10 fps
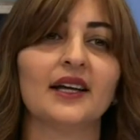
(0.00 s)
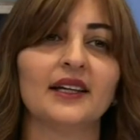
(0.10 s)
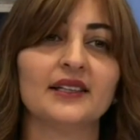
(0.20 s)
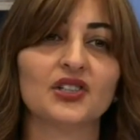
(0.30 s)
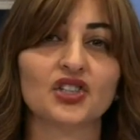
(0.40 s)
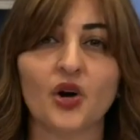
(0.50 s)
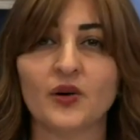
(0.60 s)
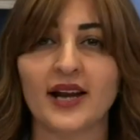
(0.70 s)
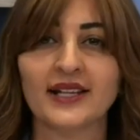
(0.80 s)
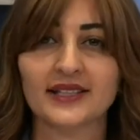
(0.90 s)
is so
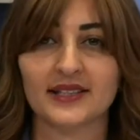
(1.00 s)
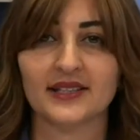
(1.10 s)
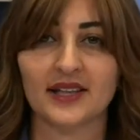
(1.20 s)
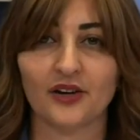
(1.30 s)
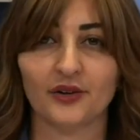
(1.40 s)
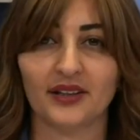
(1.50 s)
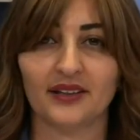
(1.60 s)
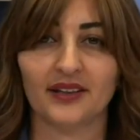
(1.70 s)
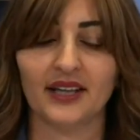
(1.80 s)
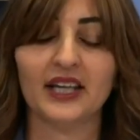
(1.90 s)
necessary
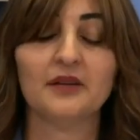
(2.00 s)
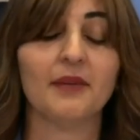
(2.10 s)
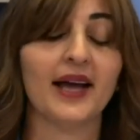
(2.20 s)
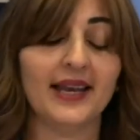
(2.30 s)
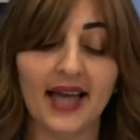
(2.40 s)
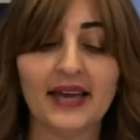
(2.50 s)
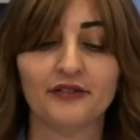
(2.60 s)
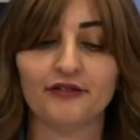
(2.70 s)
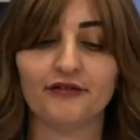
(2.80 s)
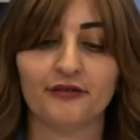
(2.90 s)
in my
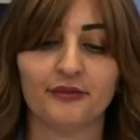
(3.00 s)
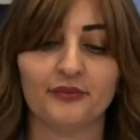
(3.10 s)
life